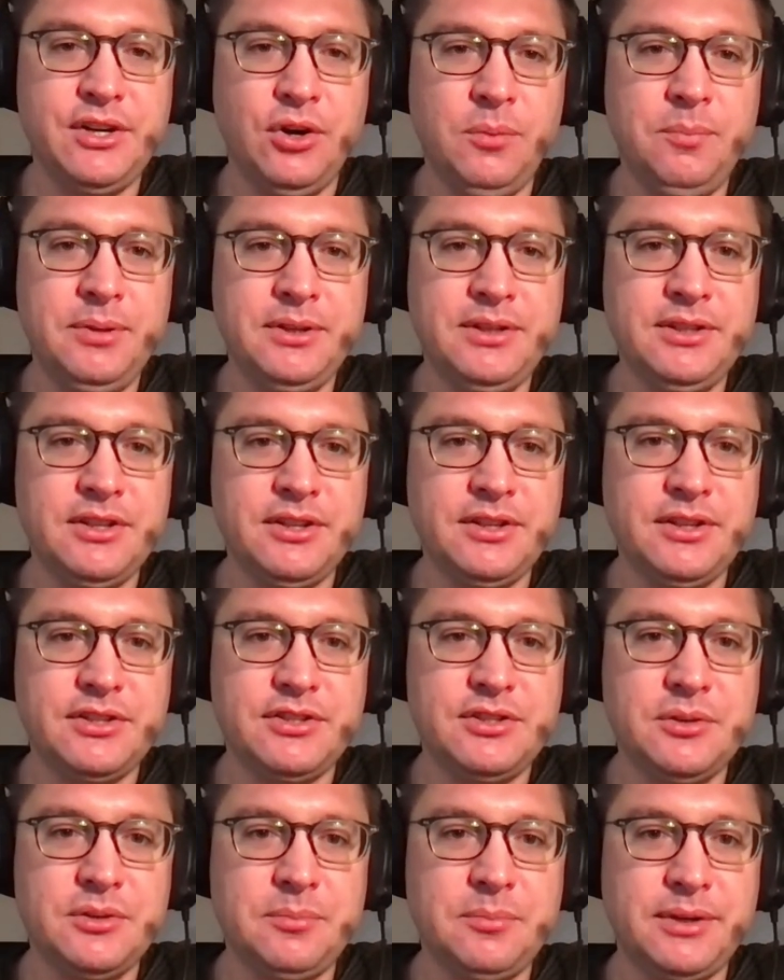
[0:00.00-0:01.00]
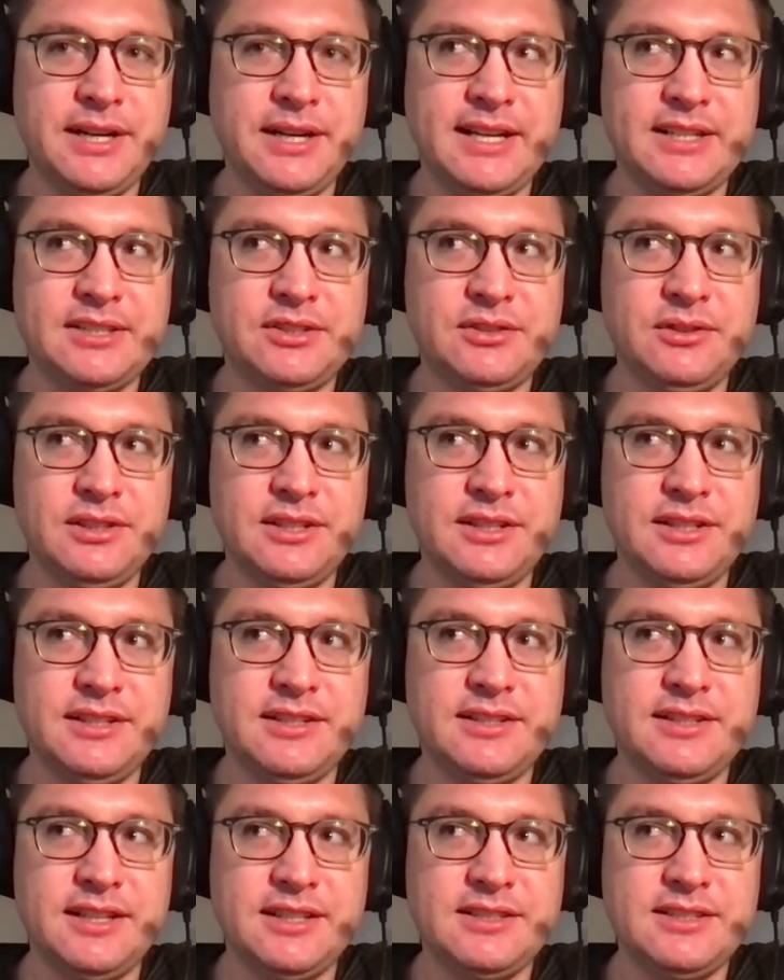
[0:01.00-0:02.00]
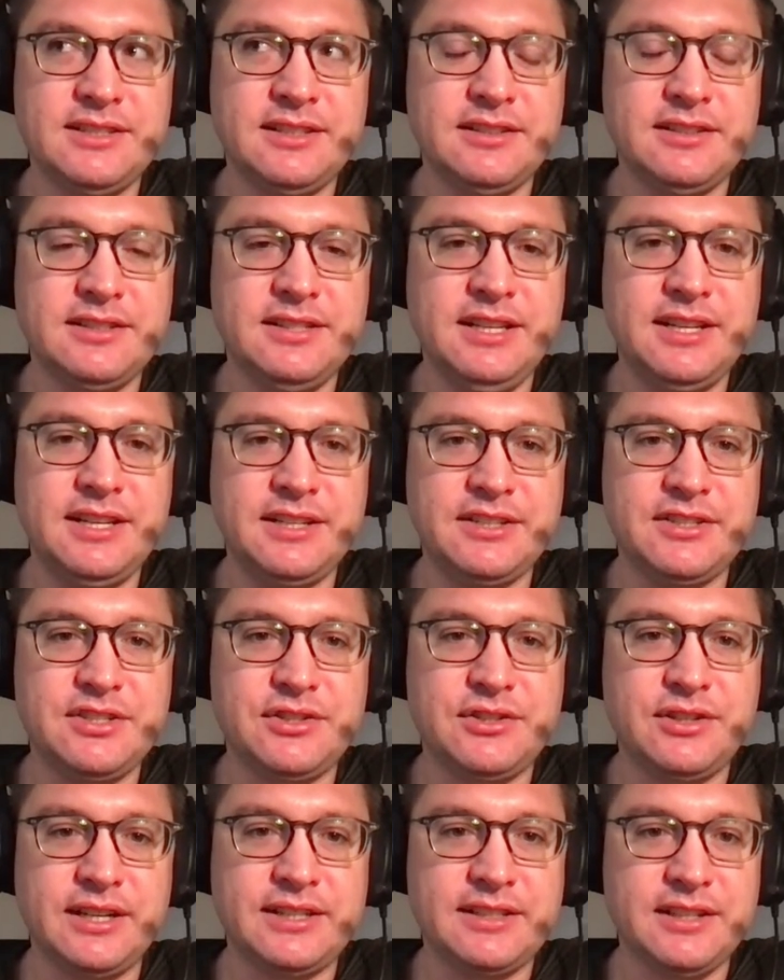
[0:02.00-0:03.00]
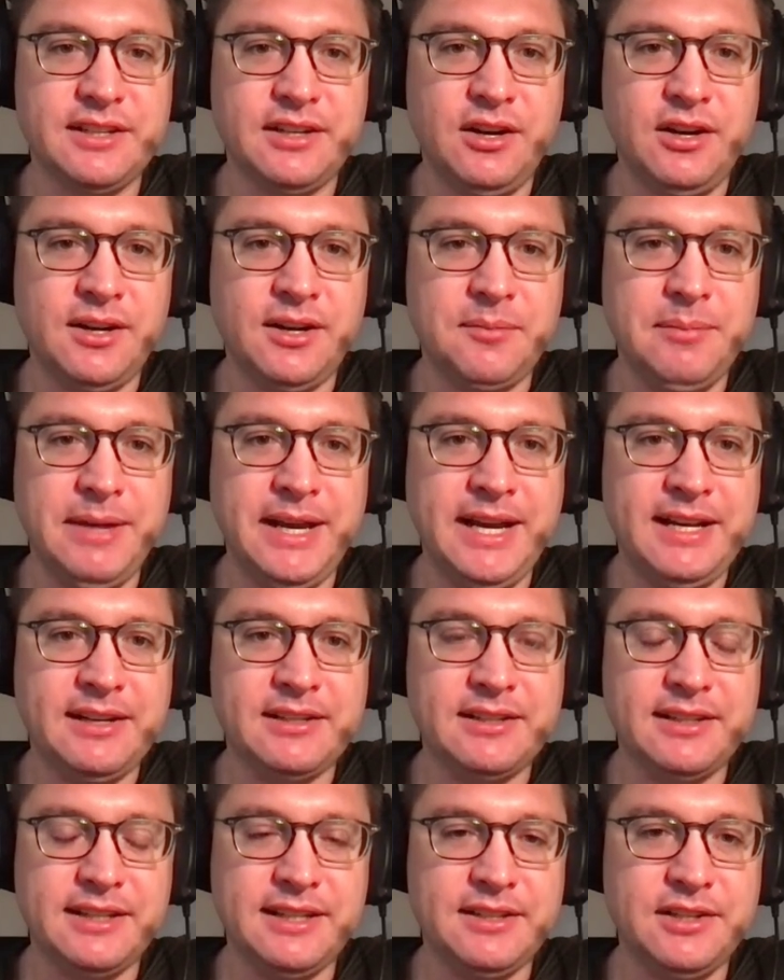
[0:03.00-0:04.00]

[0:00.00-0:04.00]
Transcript: open to the supernatural and doesn't deconstruct it automatically.